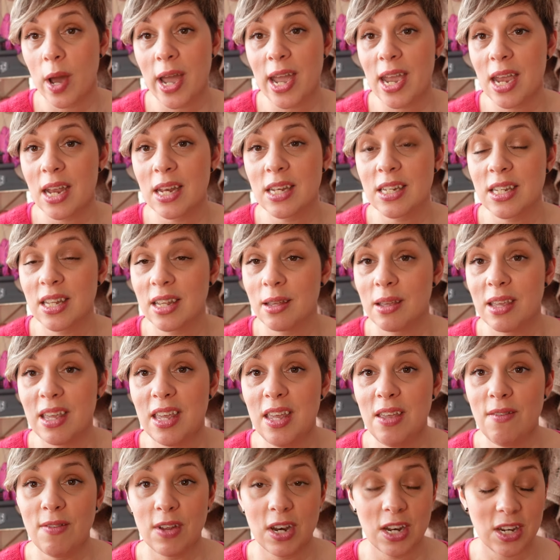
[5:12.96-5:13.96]
weight,
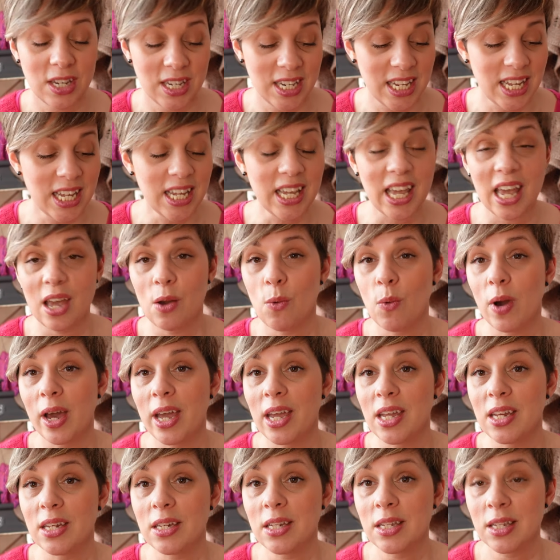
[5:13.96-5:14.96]
even a DK
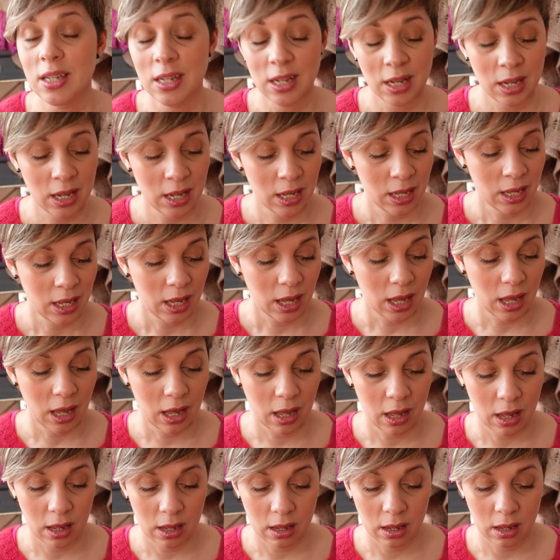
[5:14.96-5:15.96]
weight,
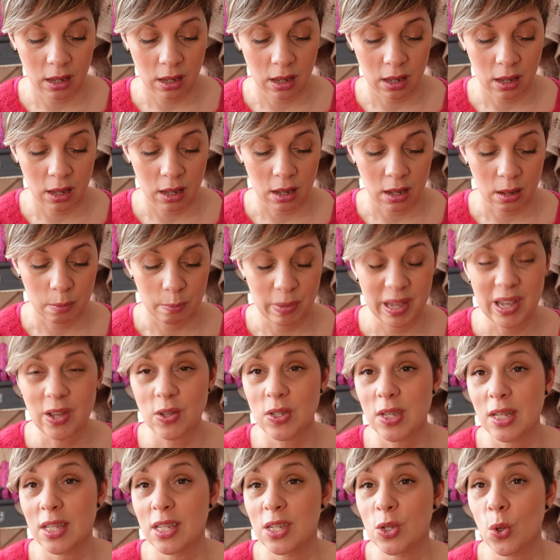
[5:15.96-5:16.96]

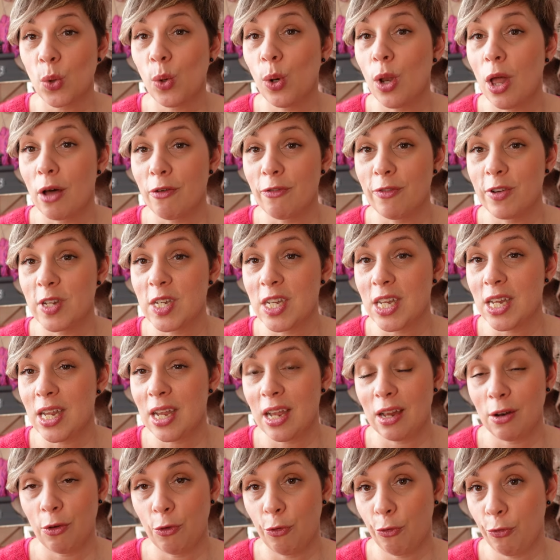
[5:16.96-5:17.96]
because it's so
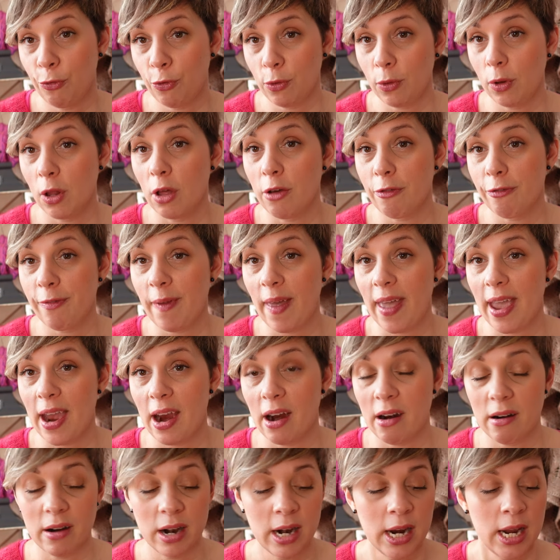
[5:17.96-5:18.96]
lofty and full of
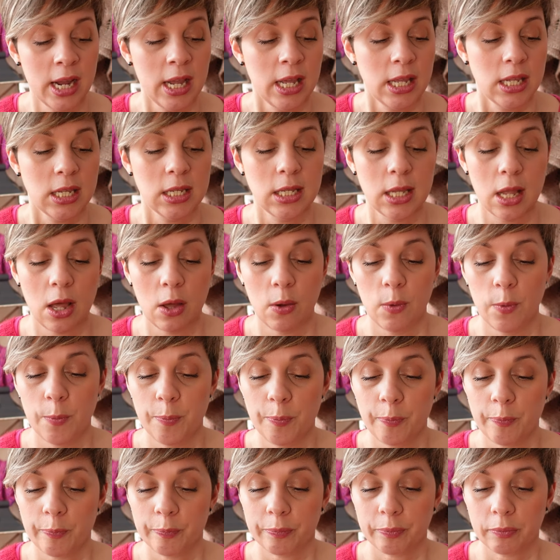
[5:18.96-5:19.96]
air. So
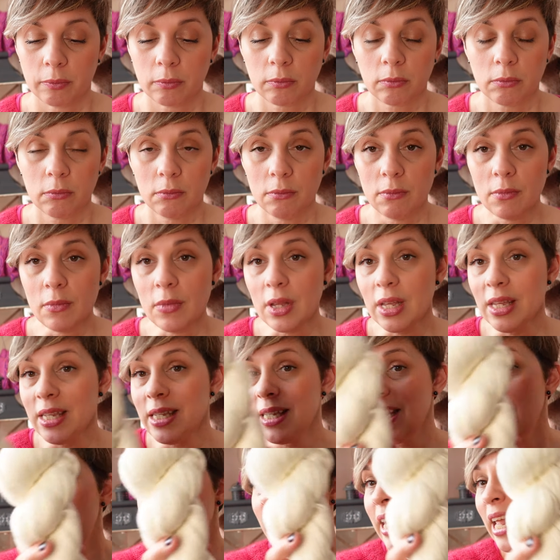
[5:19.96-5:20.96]

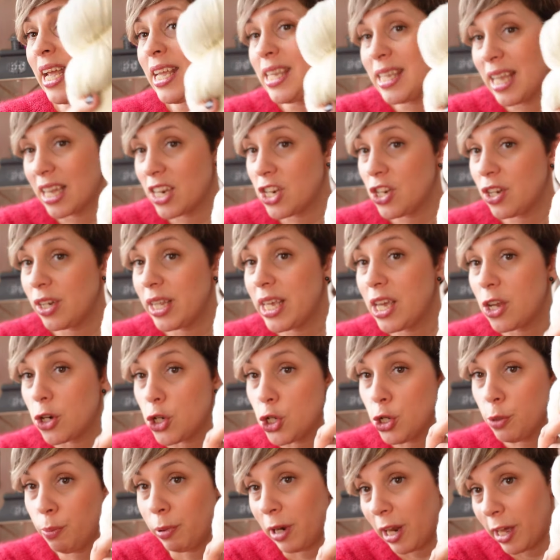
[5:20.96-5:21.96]
Stellina is actually a
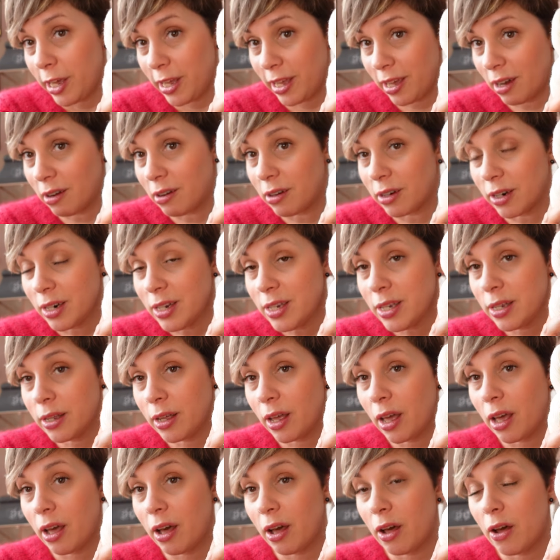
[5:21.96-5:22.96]
two-ply yarn,
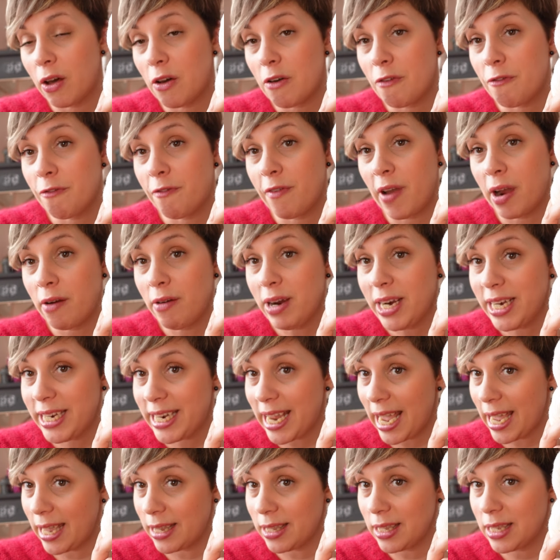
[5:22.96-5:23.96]
very
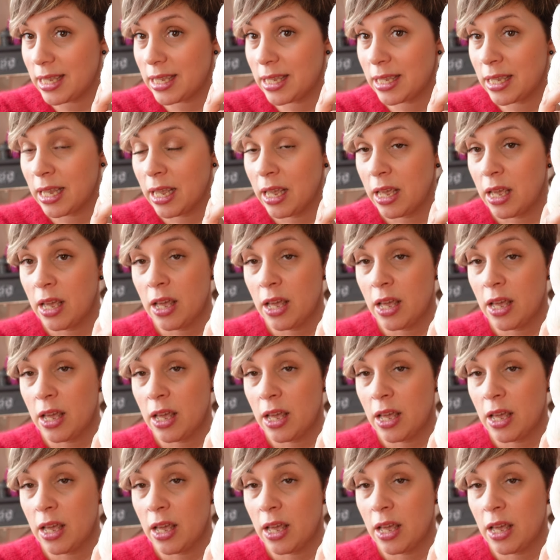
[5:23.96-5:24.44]
dense,